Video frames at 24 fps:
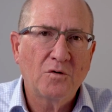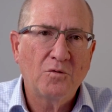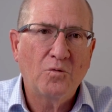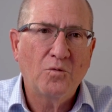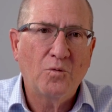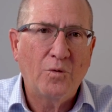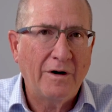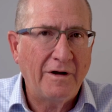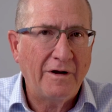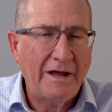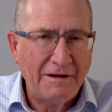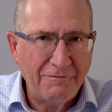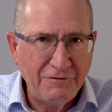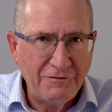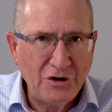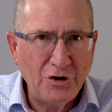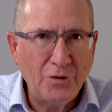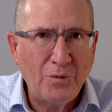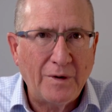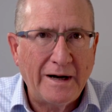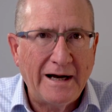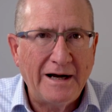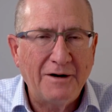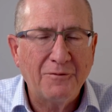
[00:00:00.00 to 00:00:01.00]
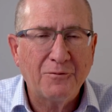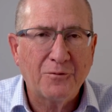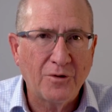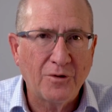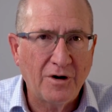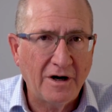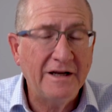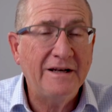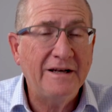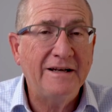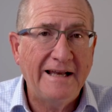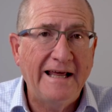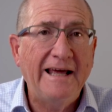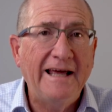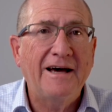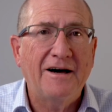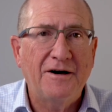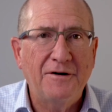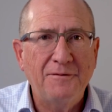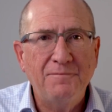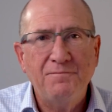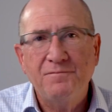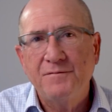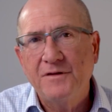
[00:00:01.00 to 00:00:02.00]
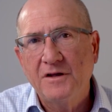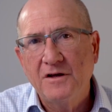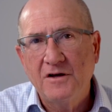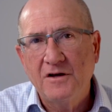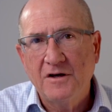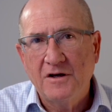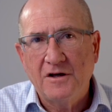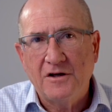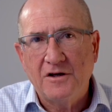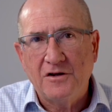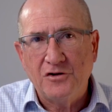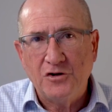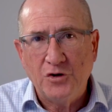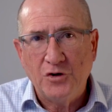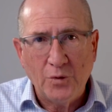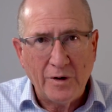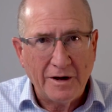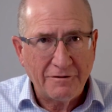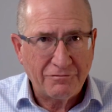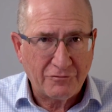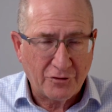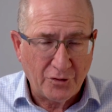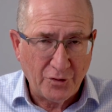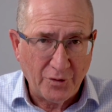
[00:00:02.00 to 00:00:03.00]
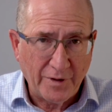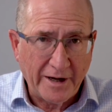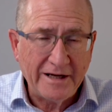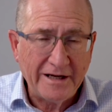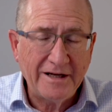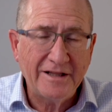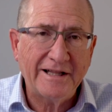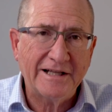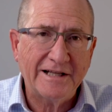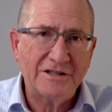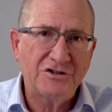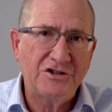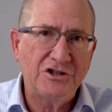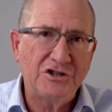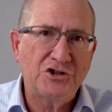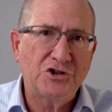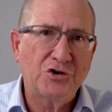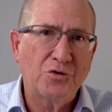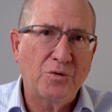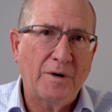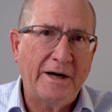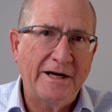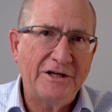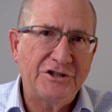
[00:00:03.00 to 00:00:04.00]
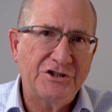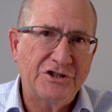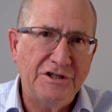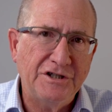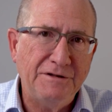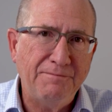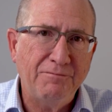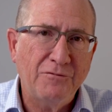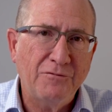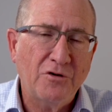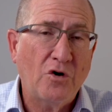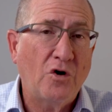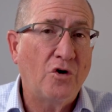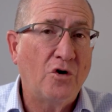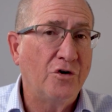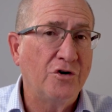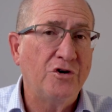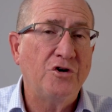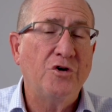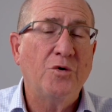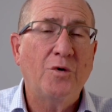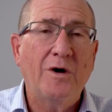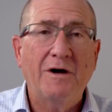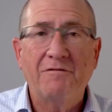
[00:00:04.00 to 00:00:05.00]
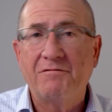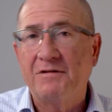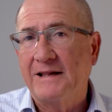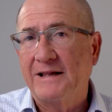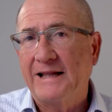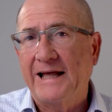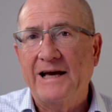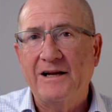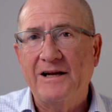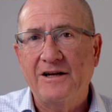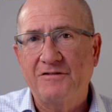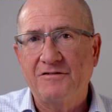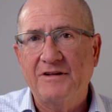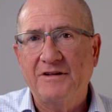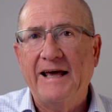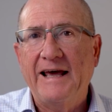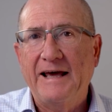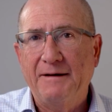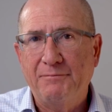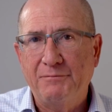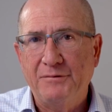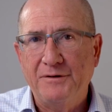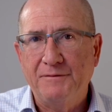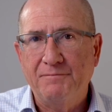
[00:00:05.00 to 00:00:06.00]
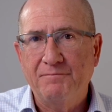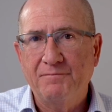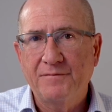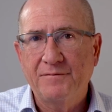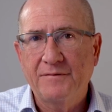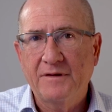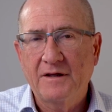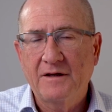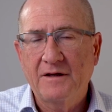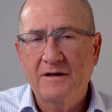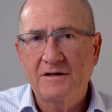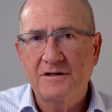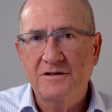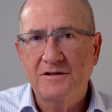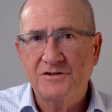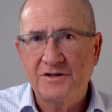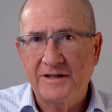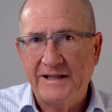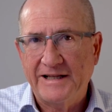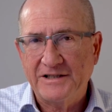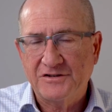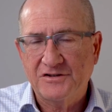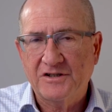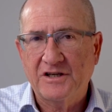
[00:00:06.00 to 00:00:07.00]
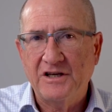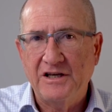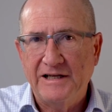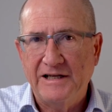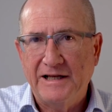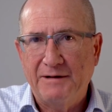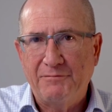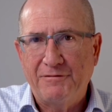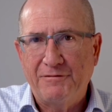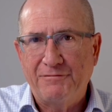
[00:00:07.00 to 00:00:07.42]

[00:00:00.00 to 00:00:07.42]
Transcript: wherever you are right now, you have created that situation or you have allowed it to happen. So that's key number